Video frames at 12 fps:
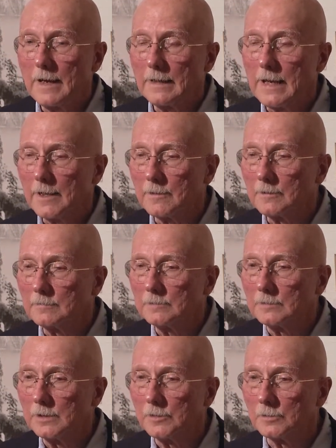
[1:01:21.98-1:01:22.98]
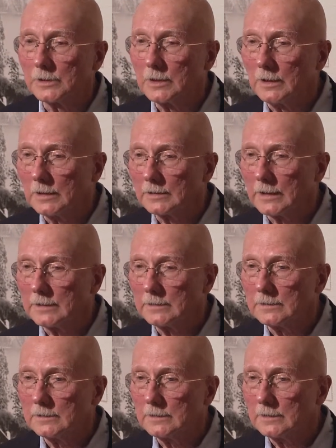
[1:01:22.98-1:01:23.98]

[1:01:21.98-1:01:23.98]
Now, you recall that